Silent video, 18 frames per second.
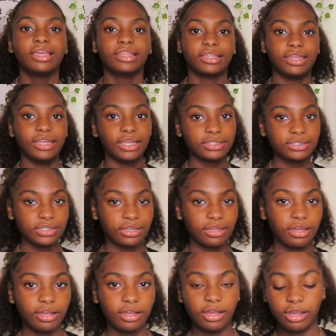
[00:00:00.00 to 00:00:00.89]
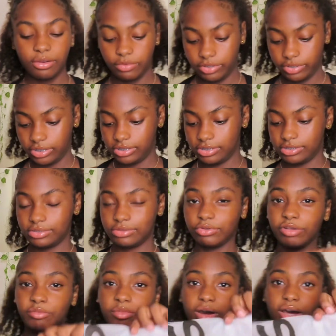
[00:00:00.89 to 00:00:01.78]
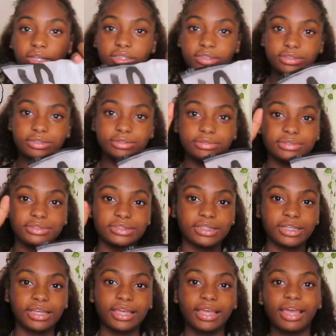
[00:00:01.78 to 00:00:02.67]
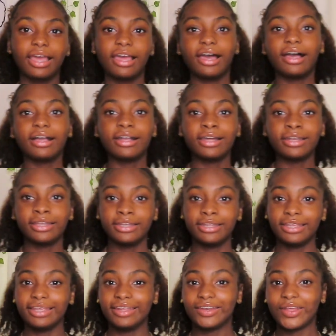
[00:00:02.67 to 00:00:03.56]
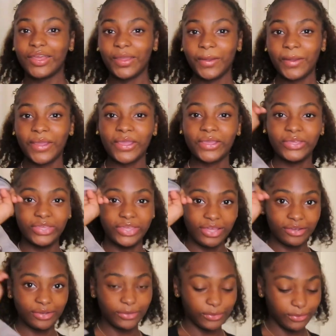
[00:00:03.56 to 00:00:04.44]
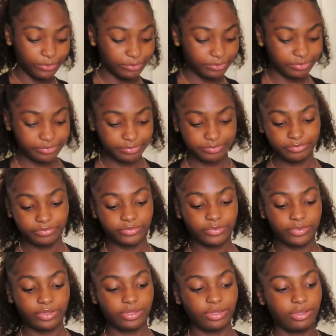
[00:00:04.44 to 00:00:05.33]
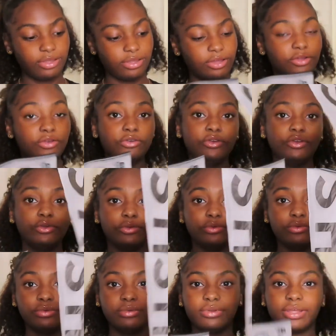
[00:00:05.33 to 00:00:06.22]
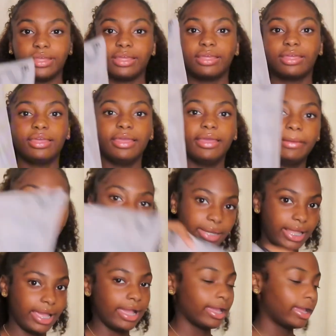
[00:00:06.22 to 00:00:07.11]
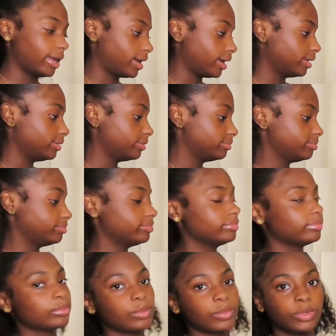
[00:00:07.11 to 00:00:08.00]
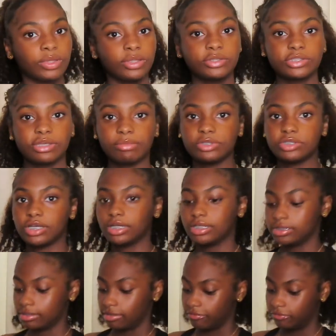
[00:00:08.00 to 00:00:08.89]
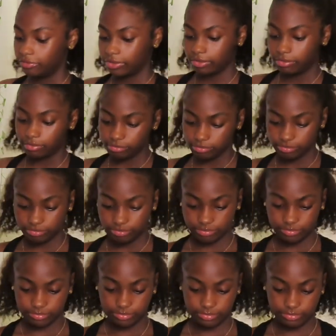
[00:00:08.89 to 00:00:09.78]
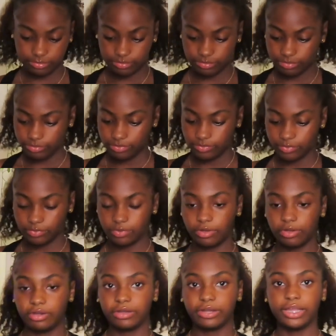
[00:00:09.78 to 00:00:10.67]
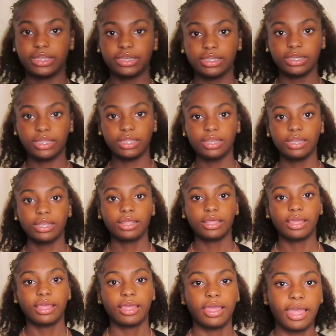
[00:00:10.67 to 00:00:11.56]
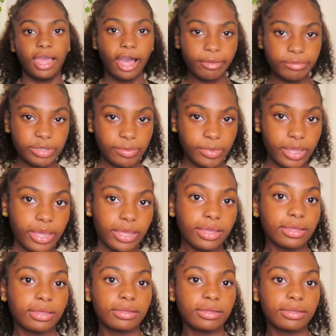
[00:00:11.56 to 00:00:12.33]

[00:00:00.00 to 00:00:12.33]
The next thing I got were these three bodysuits. I got it in yellow, nude, and black. So I'm gonna try these on for you. Alright, I'll be back.